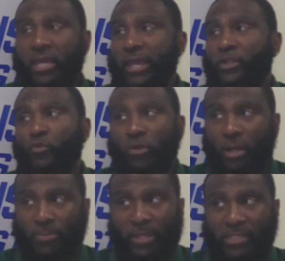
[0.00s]
and you
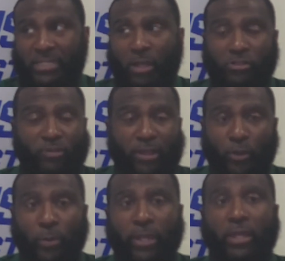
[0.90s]
come to his house right
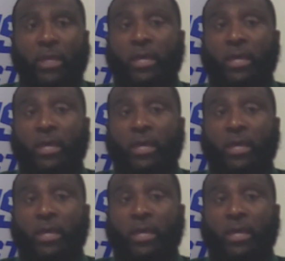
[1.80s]
away.